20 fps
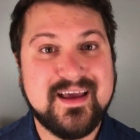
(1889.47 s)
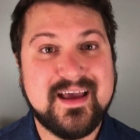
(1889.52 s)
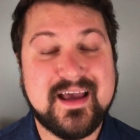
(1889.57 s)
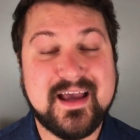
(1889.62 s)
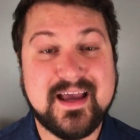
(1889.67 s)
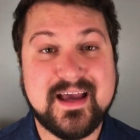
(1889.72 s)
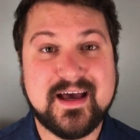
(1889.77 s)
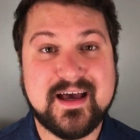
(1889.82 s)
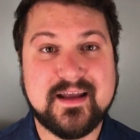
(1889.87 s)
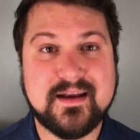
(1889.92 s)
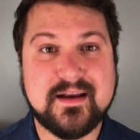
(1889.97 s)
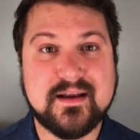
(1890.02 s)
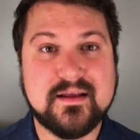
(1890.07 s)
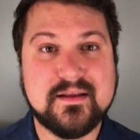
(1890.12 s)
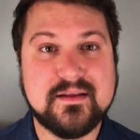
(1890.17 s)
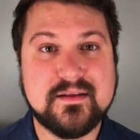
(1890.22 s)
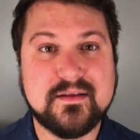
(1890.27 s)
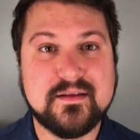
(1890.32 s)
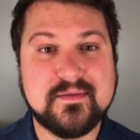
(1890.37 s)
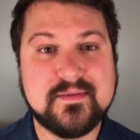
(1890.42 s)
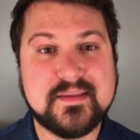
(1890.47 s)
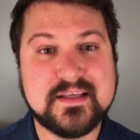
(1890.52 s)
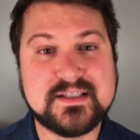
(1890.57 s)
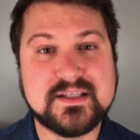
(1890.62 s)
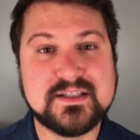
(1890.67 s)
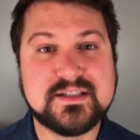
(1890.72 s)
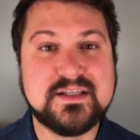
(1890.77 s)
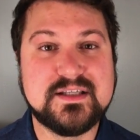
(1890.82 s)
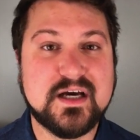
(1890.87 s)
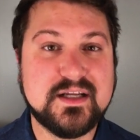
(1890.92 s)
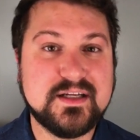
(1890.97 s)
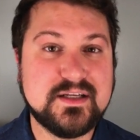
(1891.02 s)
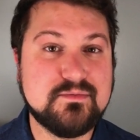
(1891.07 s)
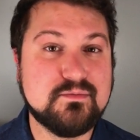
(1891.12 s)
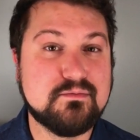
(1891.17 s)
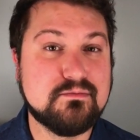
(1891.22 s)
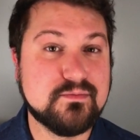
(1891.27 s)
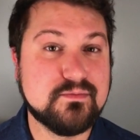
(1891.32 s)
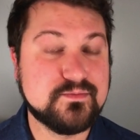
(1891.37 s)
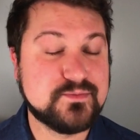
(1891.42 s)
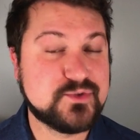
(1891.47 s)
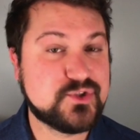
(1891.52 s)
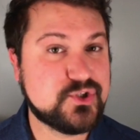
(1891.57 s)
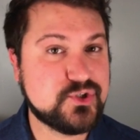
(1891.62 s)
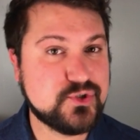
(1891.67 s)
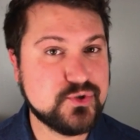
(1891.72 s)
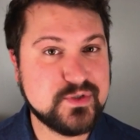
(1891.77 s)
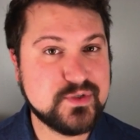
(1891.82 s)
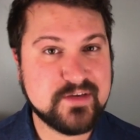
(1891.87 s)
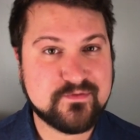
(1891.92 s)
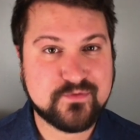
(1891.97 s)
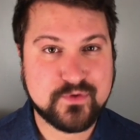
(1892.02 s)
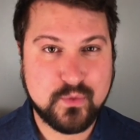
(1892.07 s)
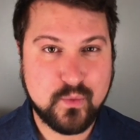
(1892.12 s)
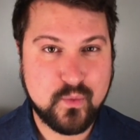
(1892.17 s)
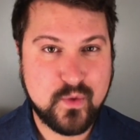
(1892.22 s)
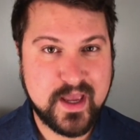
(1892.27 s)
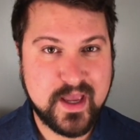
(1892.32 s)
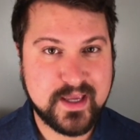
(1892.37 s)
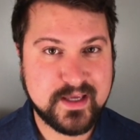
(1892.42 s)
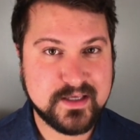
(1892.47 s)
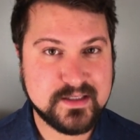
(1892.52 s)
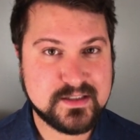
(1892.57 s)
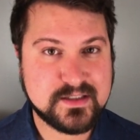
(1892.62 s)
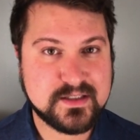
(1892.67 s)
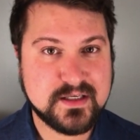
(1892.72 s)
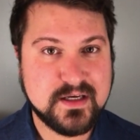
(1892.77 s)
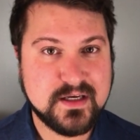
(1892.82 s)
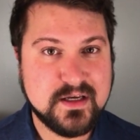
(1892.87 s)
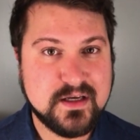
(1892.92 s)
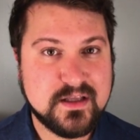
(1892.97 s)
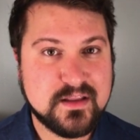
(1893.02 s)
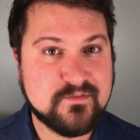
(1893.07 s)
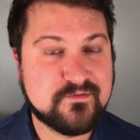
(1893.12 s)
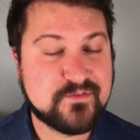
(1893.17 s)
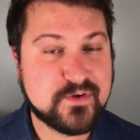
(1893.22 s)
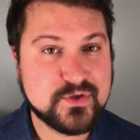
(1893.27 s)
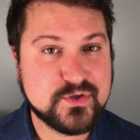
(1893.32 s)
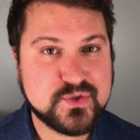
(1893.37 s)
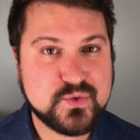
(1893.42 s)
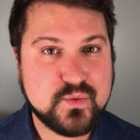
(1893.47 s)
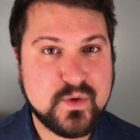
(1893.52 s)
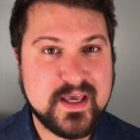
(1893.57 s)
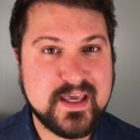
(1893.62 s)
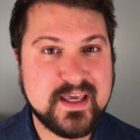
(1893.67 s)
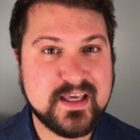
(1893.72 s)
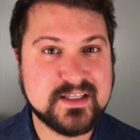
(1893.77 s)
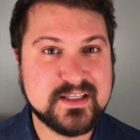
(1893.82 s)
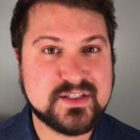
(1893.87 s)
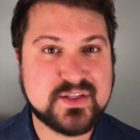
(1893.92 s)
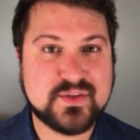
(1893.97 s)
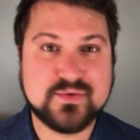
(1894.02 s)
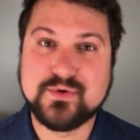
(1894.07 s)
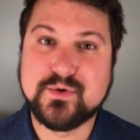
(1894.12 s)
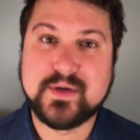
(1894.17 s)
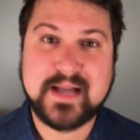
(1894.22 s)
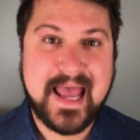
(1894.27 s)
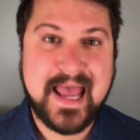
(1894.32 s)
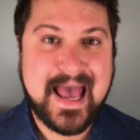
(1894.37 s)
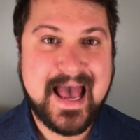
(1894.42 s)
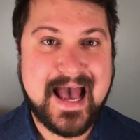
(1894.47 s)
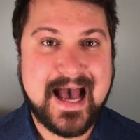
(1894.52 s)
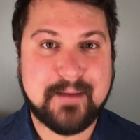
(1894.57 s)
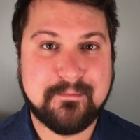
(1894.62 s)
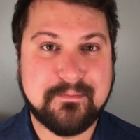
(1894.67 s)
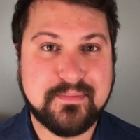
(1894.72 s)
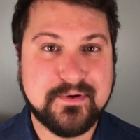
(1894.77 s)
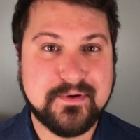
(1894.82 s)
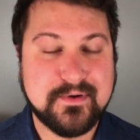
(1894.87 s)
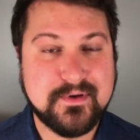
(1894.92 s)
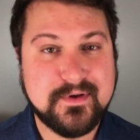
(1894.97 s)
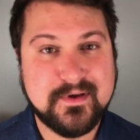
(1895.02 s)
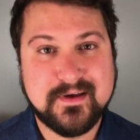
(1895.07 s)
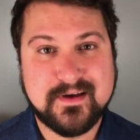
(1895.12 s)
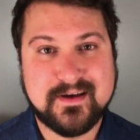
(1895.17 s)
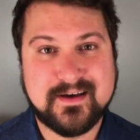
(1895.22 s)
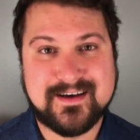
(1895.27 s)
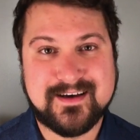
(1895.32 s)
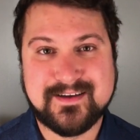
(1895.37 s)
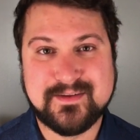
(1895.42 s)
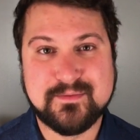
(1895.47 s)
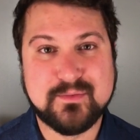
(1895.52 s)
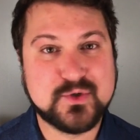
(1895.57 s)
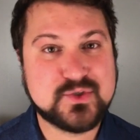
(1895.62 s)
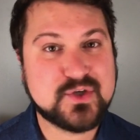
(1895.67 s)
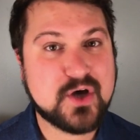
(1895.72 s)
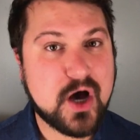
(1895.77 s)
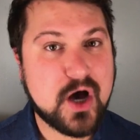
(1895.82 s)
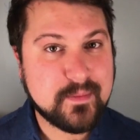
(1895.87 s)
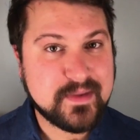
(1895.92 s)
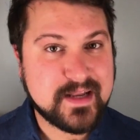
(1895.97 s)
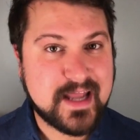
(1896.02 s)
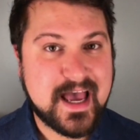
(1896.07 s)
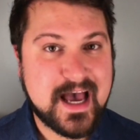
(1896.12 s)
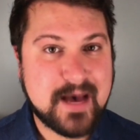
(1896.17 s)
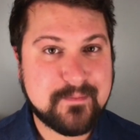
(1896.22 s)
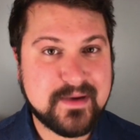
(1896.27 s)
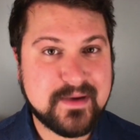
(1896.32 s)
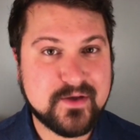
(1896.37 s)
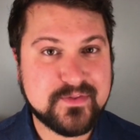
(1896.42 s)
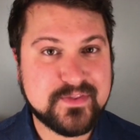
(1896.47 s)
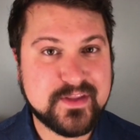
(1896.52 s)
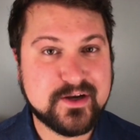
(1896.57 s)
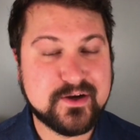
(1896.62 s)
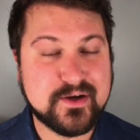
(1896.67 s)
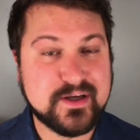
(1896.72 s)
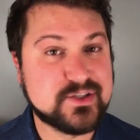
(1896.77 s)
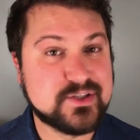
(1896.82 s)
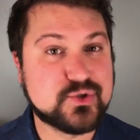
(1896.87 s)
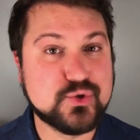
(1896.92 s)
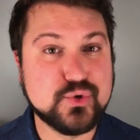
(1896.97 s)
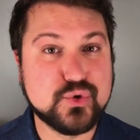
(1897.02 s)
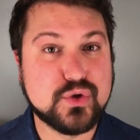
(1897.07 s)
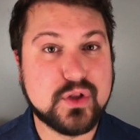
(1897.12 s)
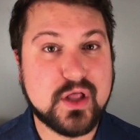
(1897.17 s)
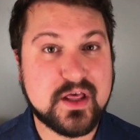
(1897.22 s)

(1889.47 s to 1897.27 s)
And this is done in two different ways. The first way is through an app. The most common app out there is Google